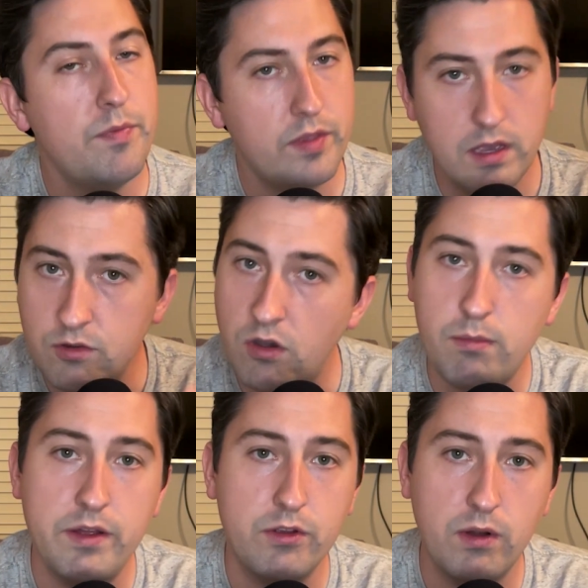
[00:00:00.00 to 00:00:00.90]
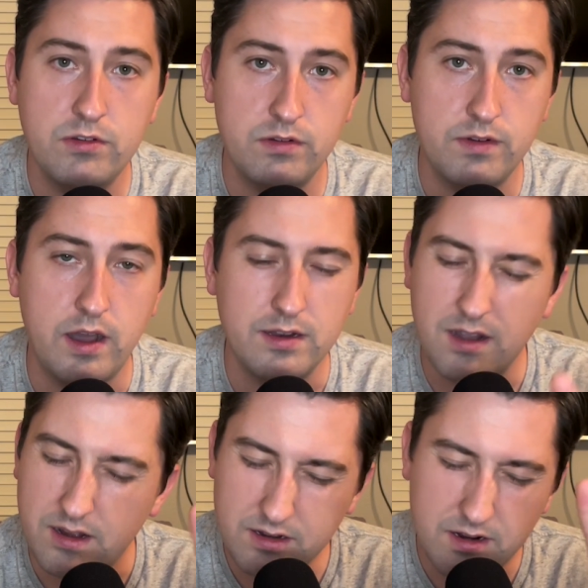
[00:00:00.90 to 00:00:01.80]
is all by the grace of God.
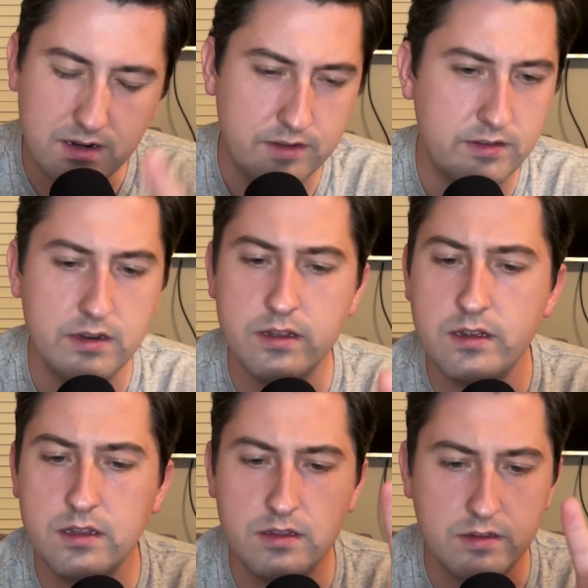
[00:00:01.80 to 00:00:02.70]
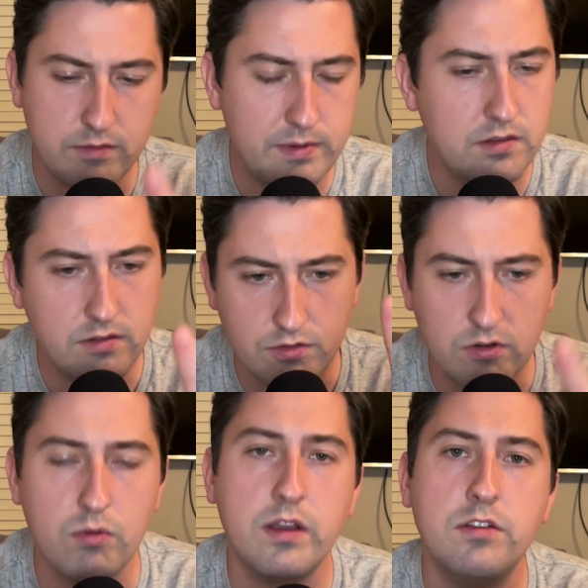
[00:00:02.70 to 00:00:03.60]
God constantly dispenses
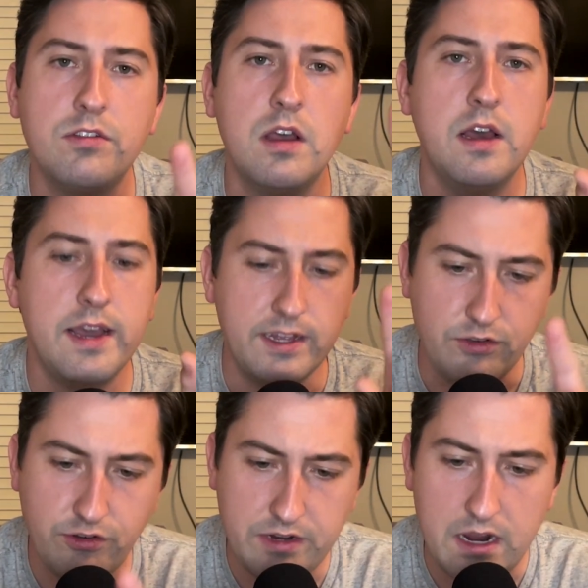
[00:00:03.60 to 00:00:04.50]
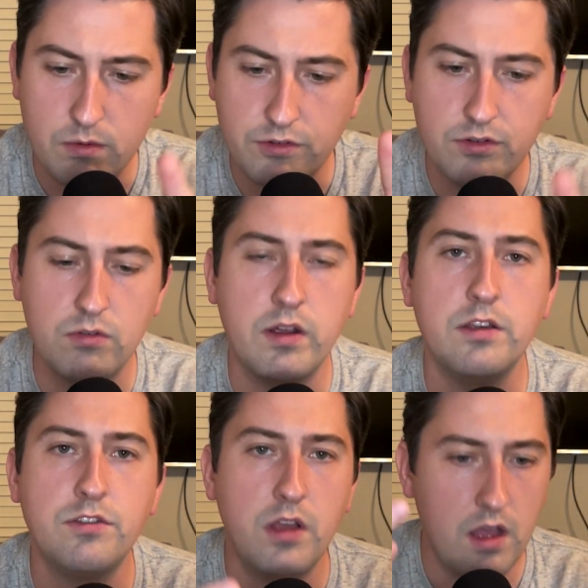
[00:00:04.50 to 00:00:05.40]
grace and showers
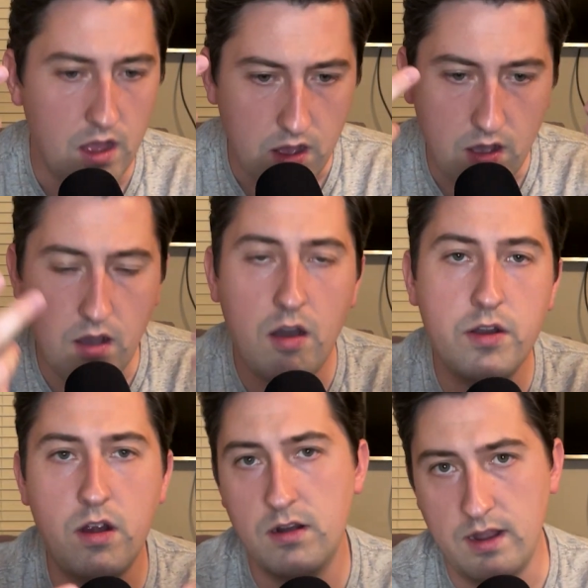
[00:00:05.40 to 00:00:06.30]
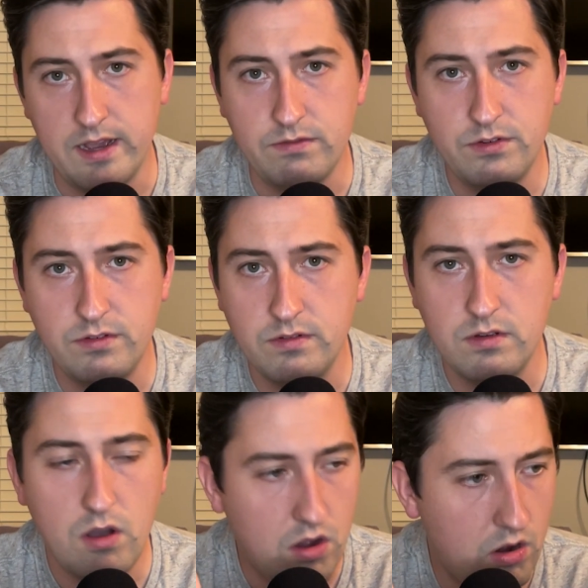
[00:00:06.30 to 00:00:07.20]
grace on our lives
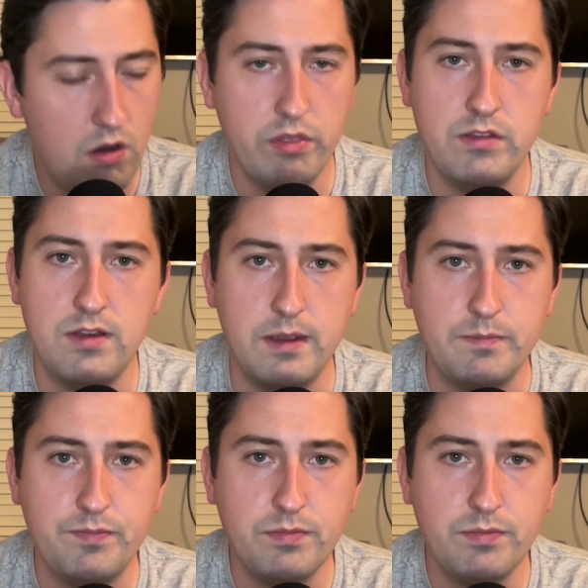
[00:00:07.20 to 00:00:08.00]
all the time.